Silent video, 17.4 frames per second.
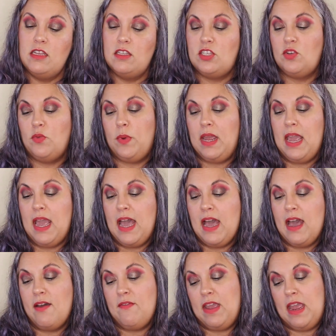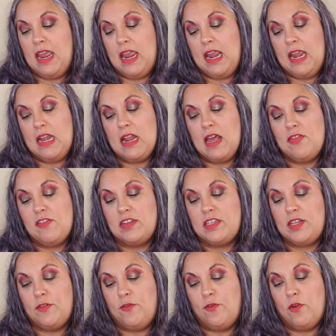So we have another
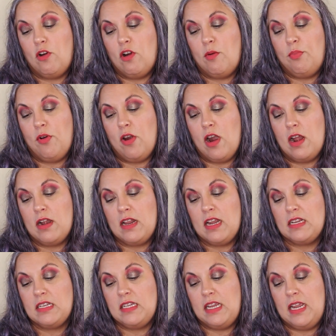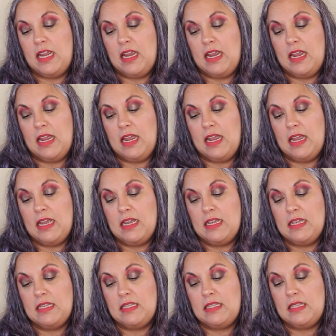Sephora product. It
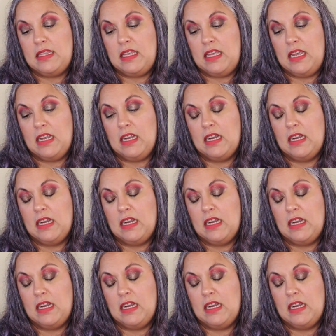is the